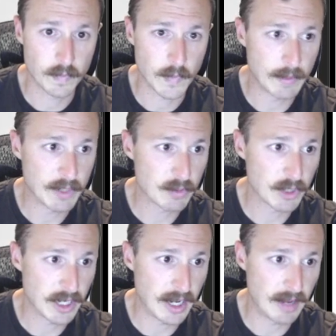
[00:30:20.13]
I'm just wishing
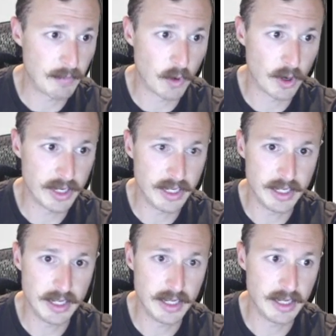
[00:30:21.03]
I had more
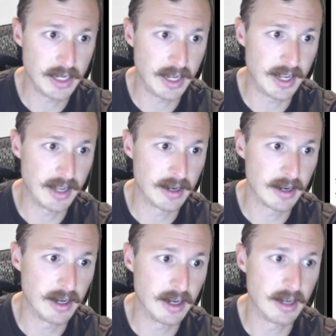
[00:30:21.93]
EE and
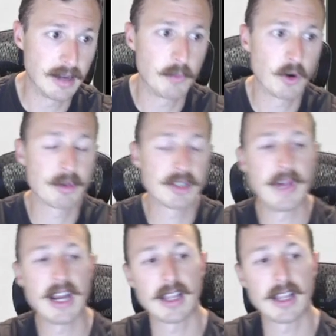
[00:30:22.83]
more Prismatic